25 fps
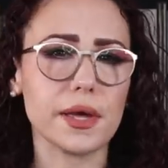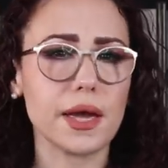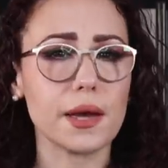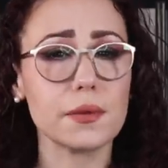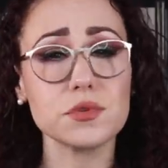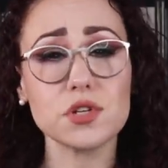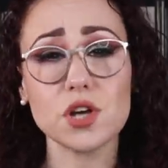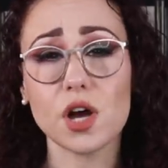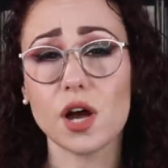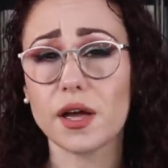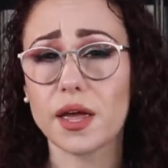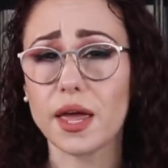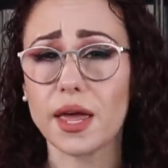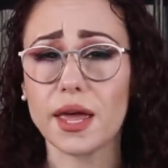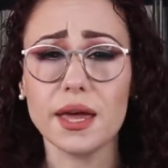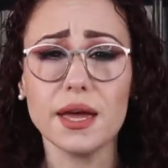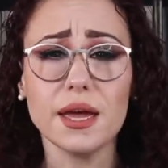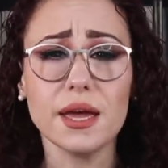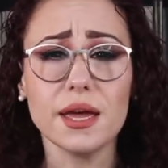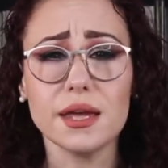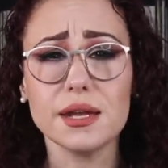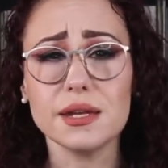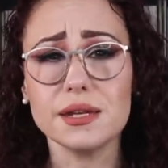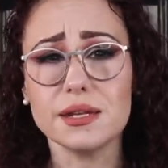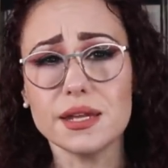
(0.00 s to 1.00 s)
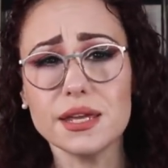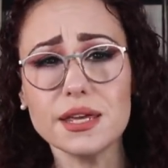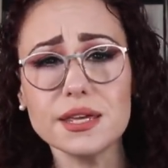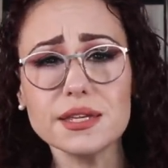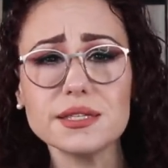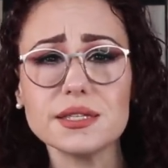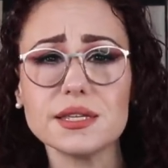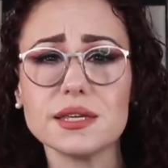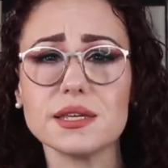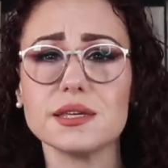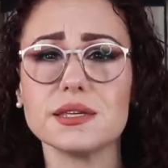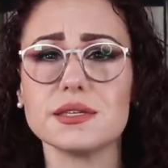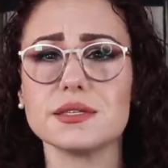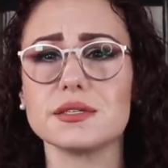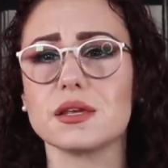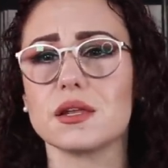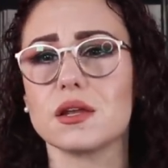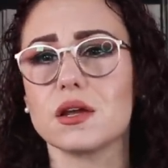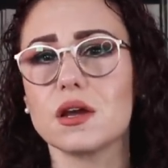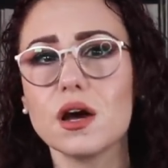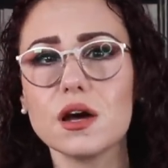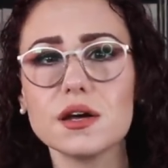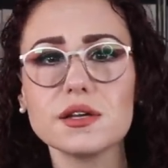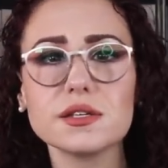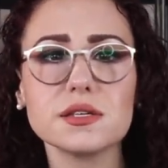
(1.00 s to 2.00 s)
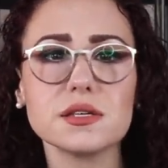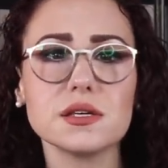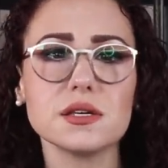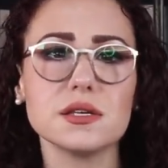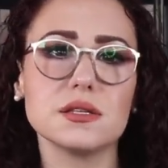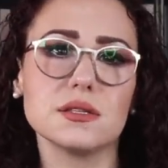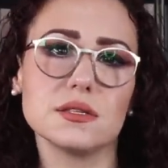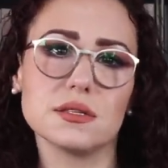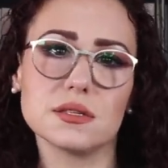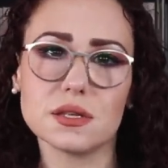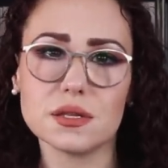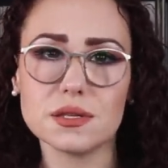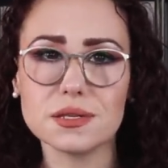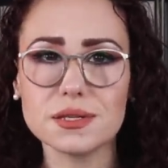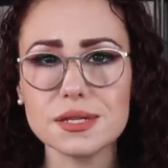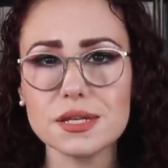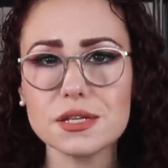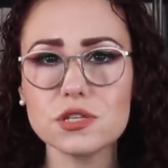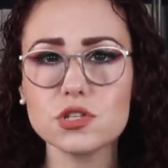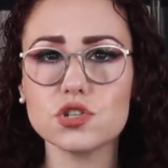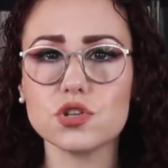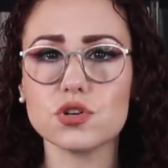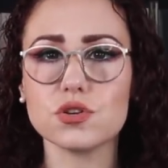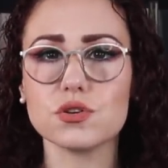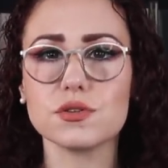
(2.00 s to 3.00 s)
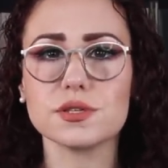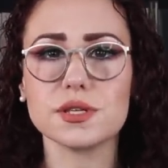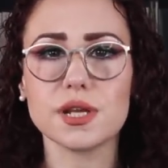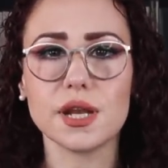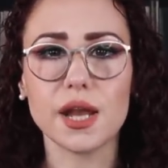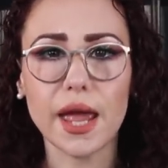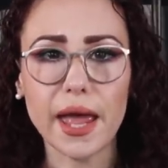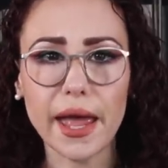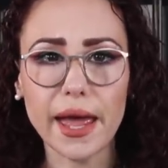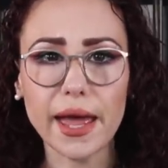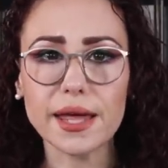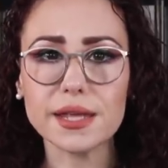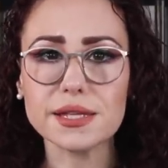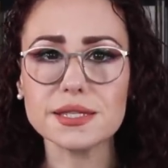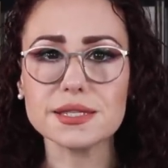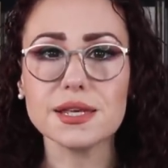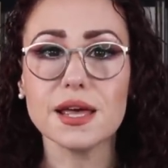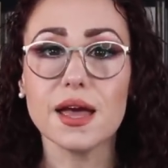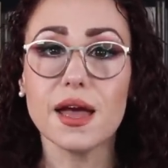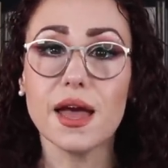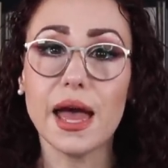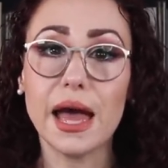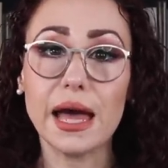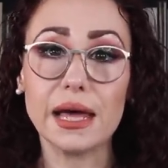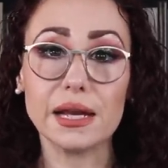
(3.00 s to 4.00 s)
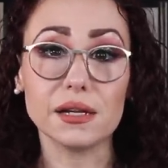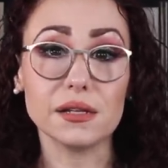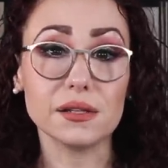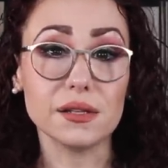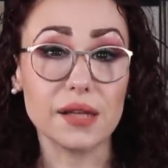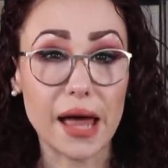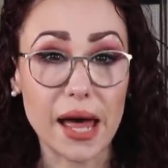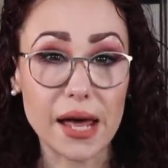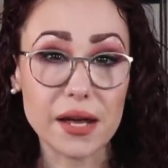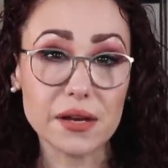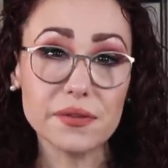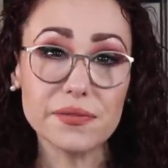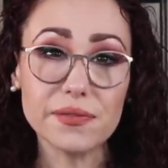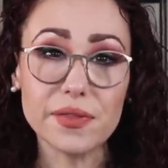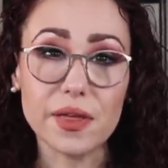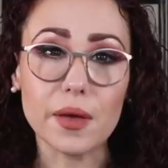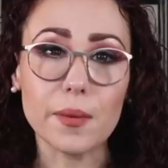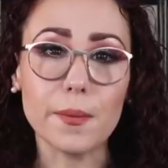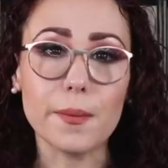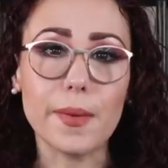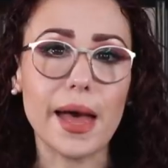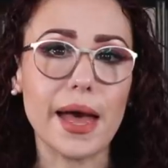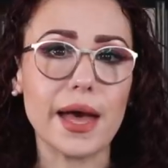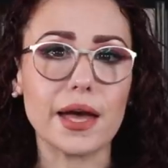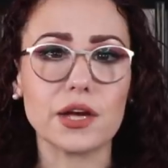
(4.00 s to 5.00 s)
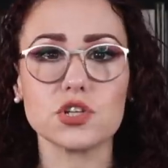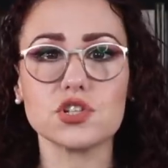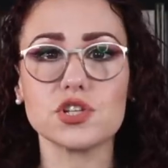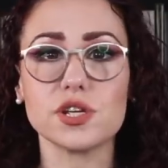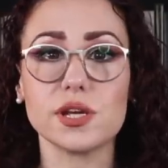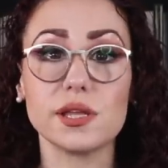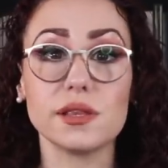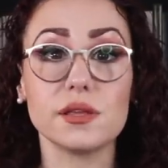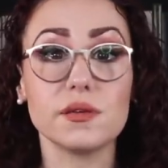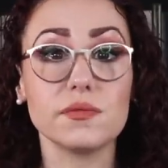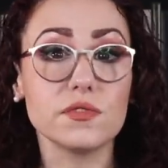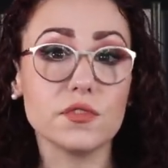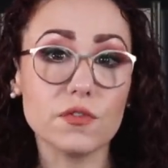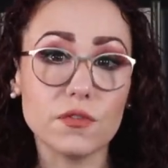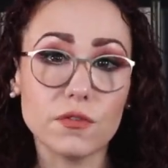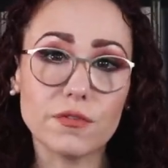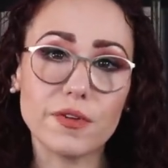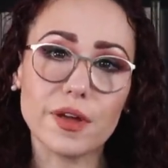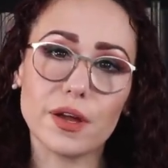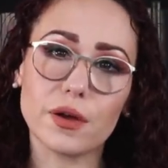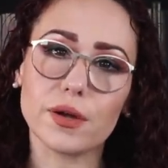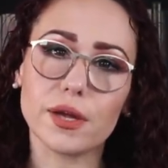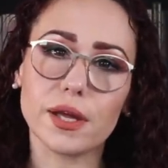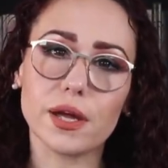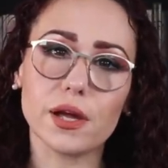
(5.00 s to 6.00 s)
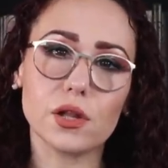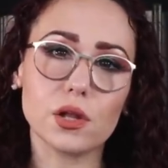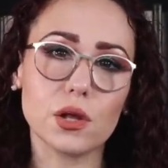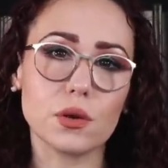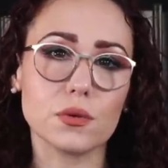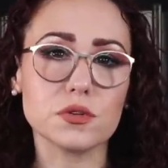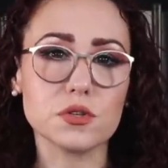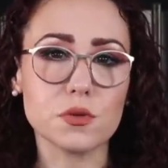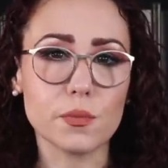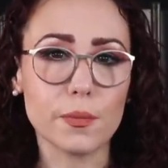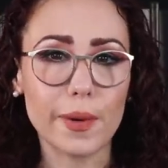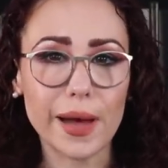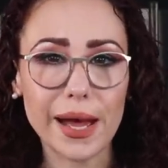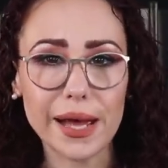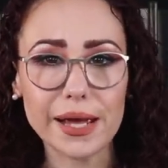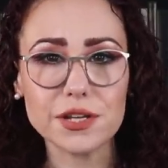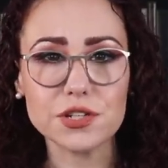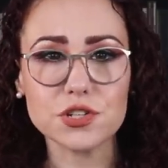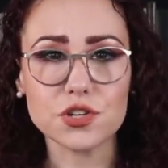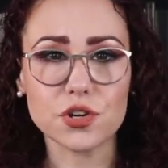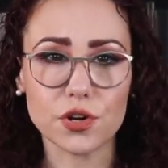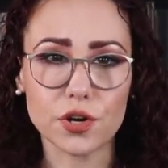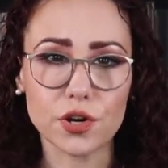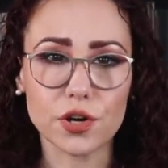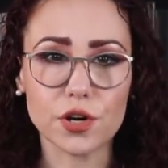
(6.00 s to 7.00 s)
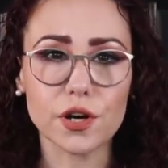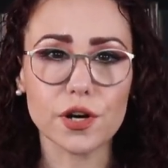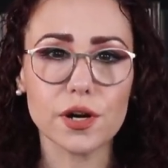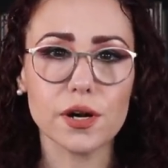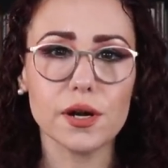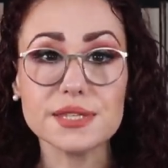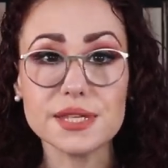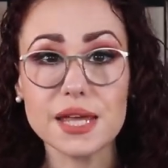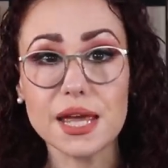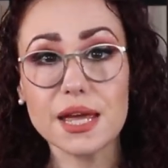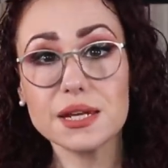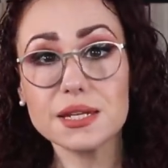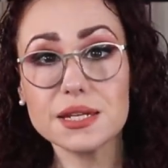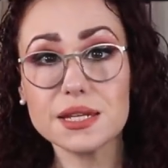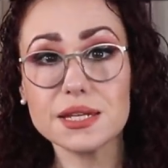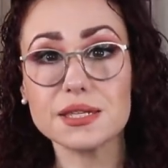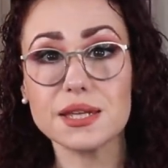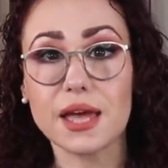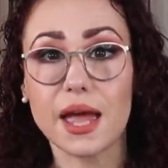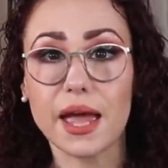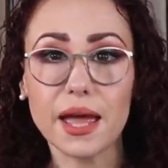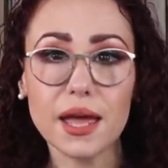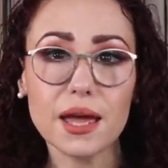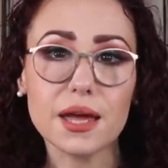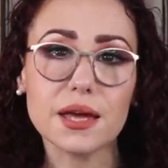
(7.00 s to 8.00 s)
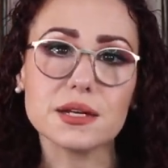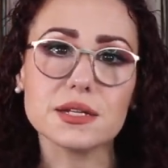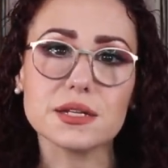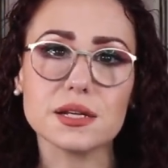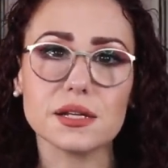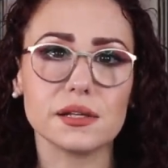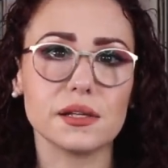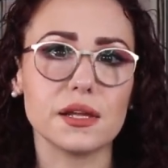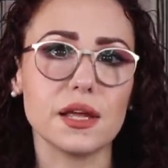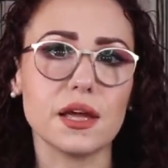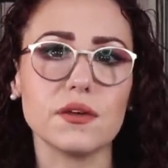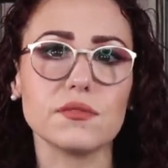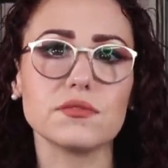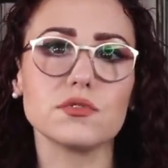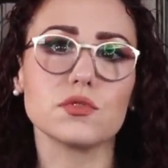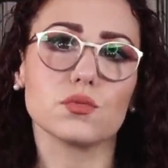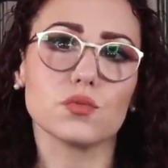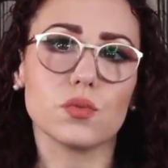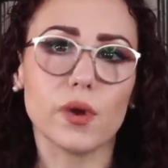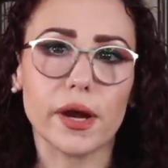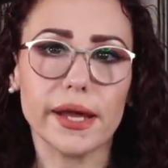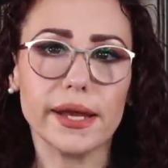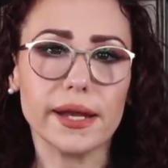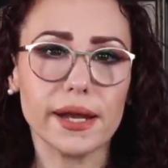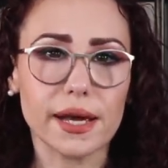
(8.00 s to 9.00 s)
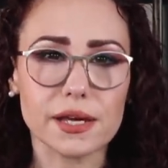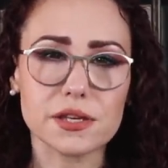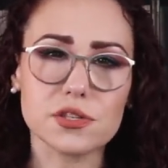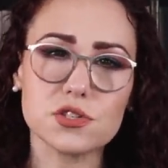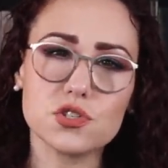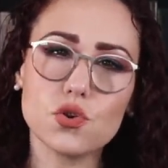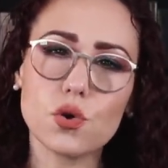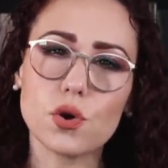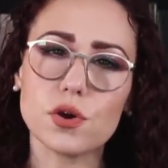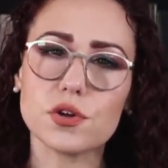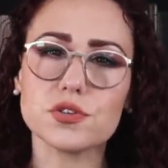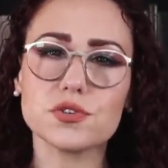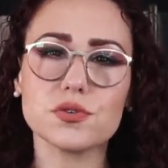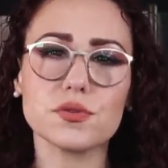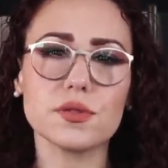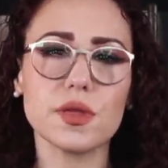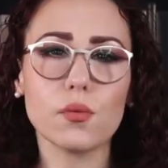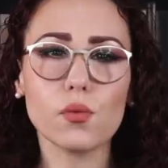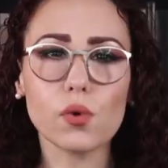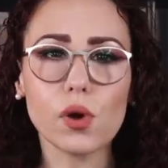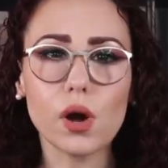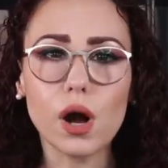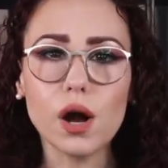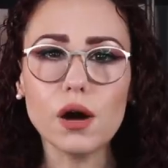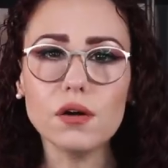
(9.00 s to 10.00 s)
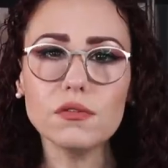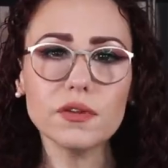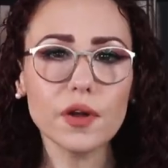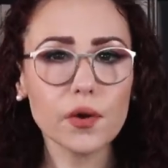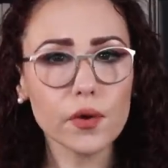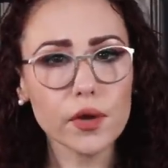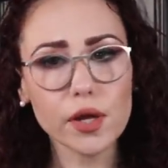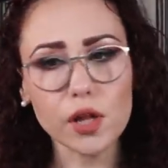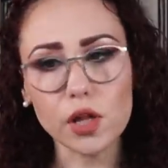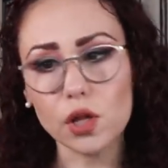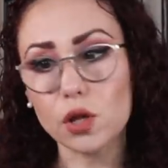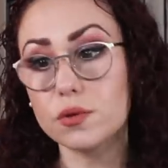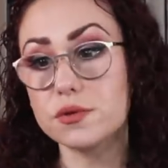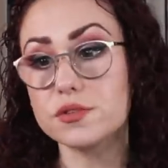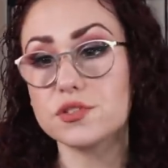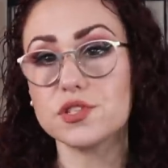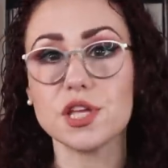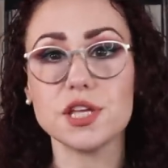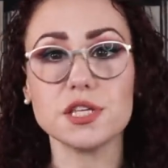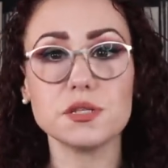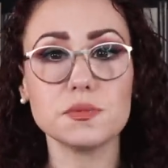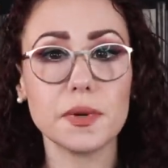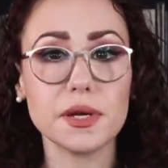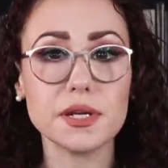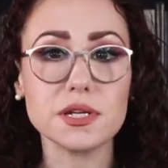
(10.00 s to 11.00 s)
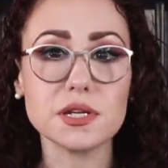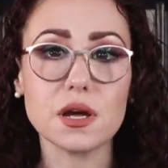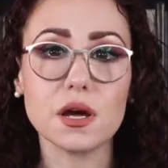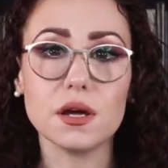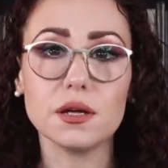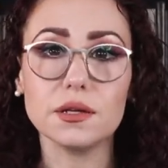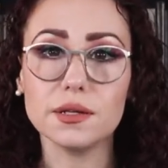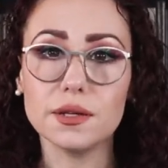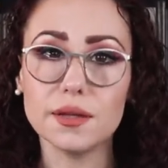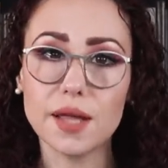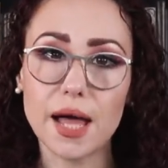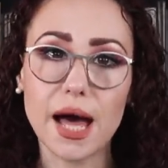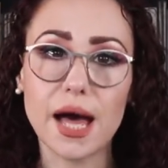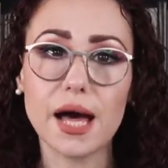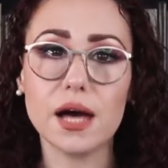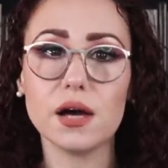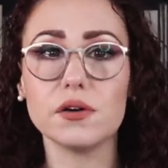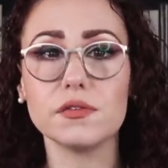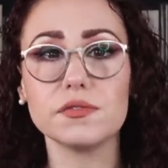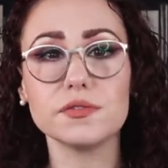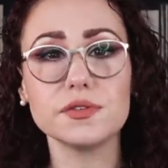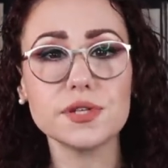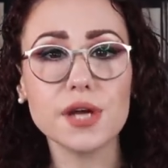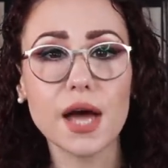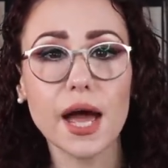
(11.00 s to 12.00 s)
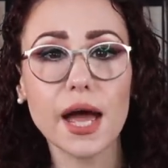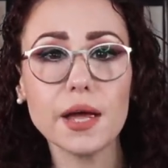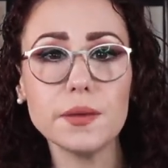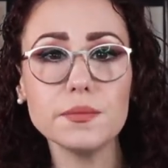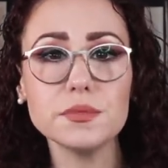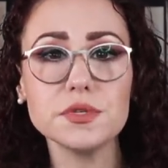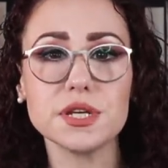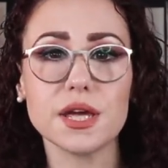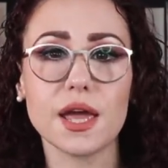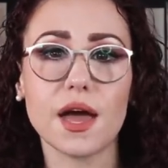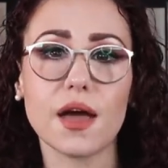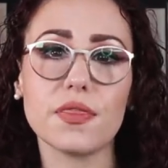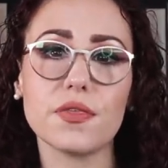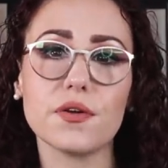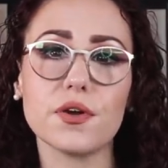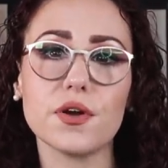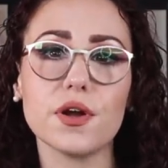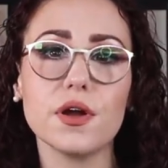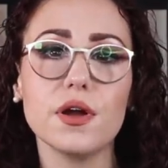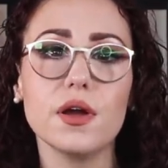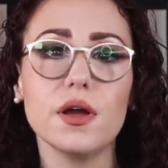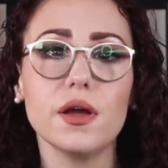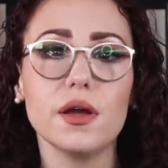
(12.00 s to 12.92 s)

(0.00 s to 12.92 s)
I'm talking nieces and cousins and sisters and aunts, and a lot of them actually lived very close by to her. Sandy's aunt lived right next door, so they were all very close. They spent a lot of time together.